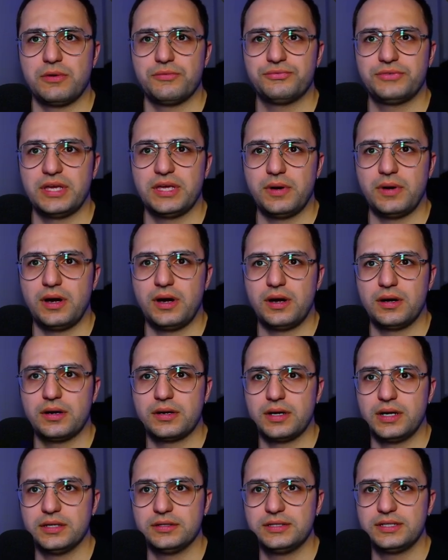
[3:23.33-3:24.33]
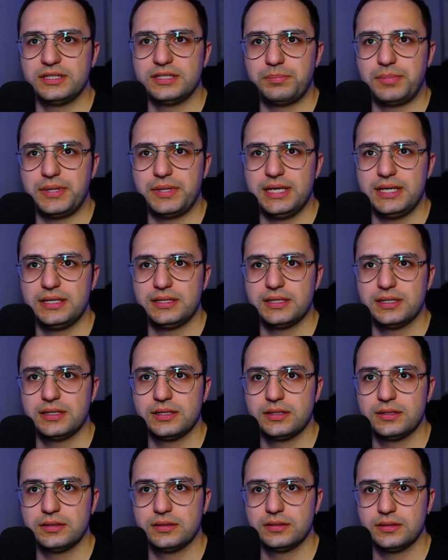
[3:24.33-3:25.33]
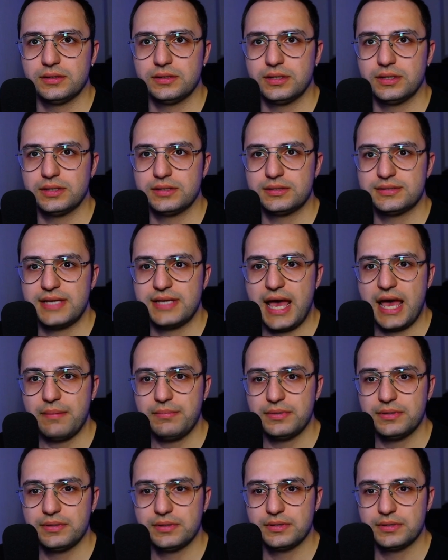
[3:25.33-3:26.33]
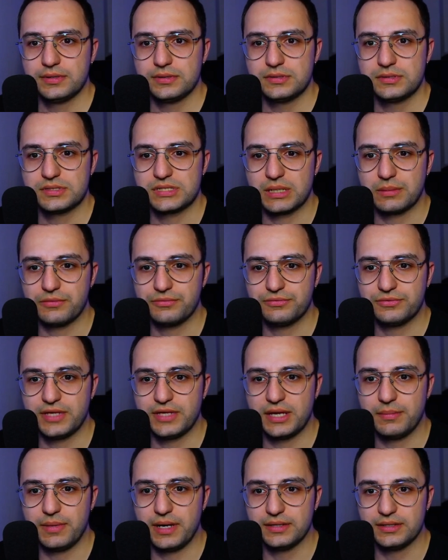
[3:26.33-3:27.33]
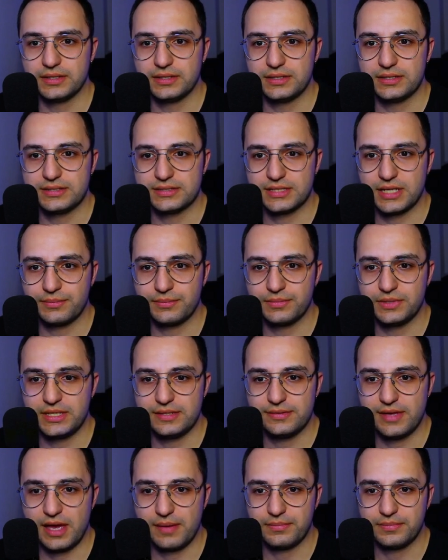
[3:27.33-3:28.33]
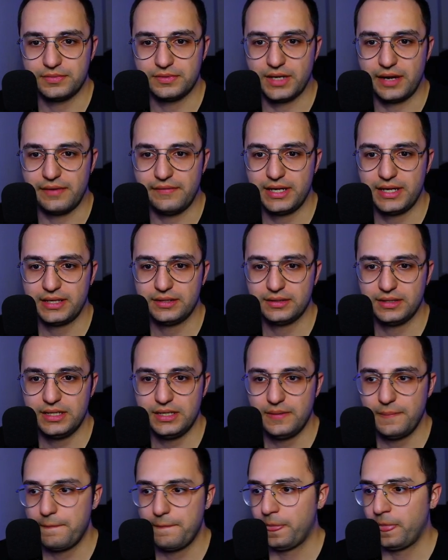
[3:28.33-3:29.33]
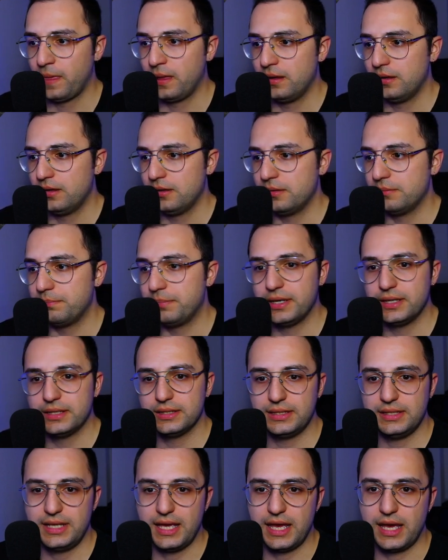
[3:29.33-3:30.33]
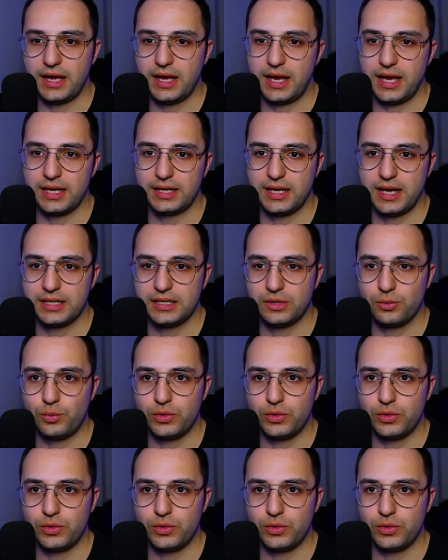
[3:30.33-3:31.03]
are under the peak tab, some of them under the SubD tab directly. But yeah, I kind of